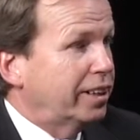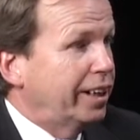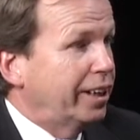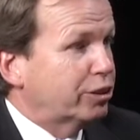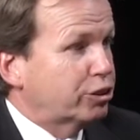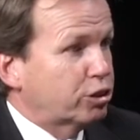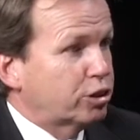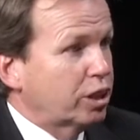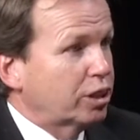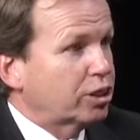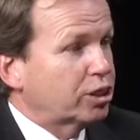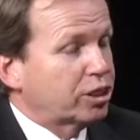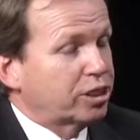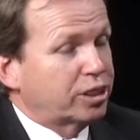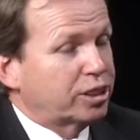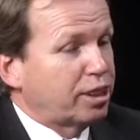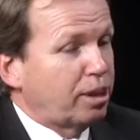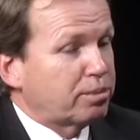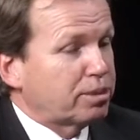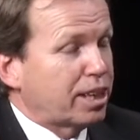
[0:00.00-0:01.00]
It's just
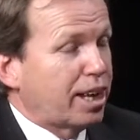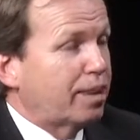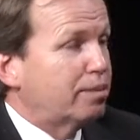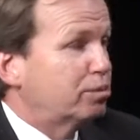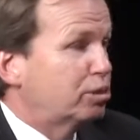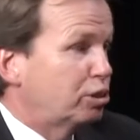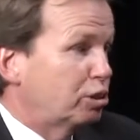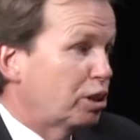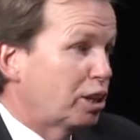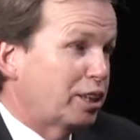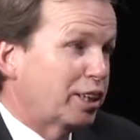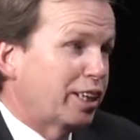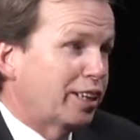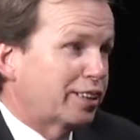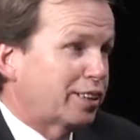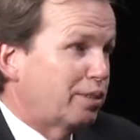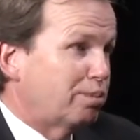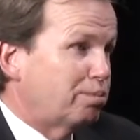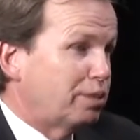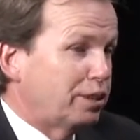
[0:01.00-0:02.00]
sometimes you got to get
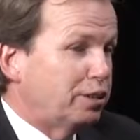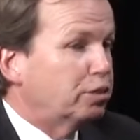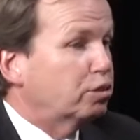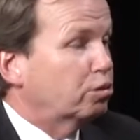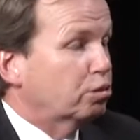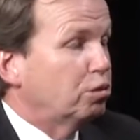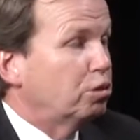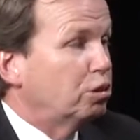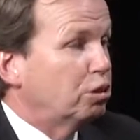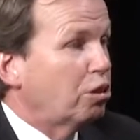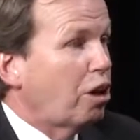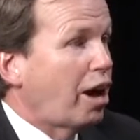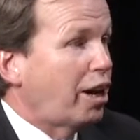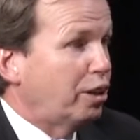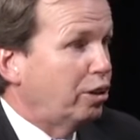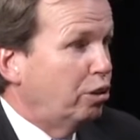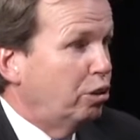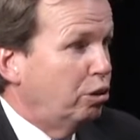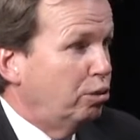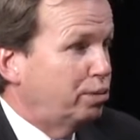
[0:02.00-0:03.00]
the bill through a lot
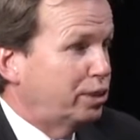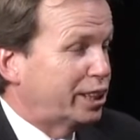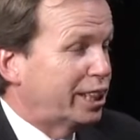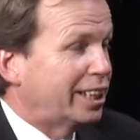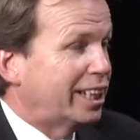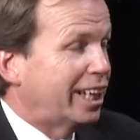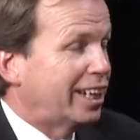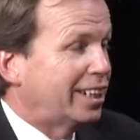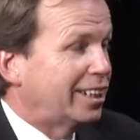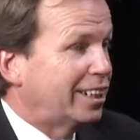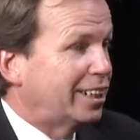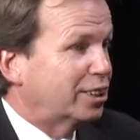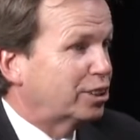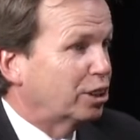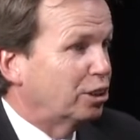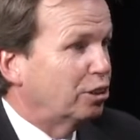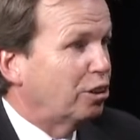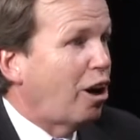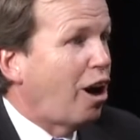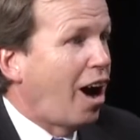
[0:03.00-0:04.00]
of hoops to get it into
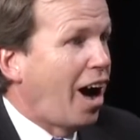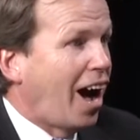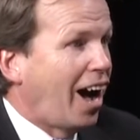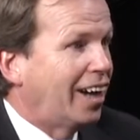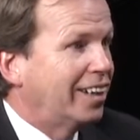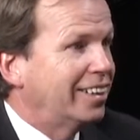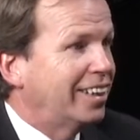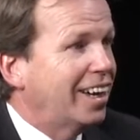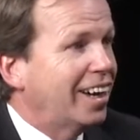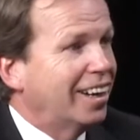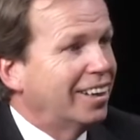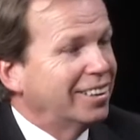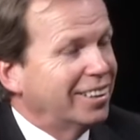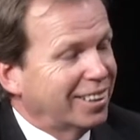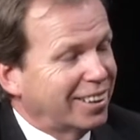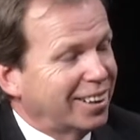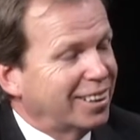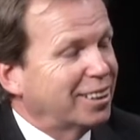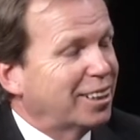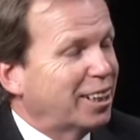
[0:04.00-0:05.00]
law. Yeah, you
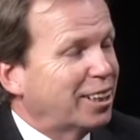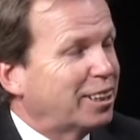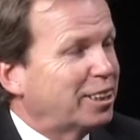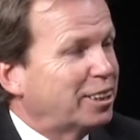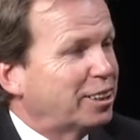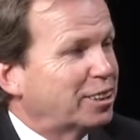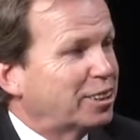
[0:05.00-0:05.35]
got to get it into law.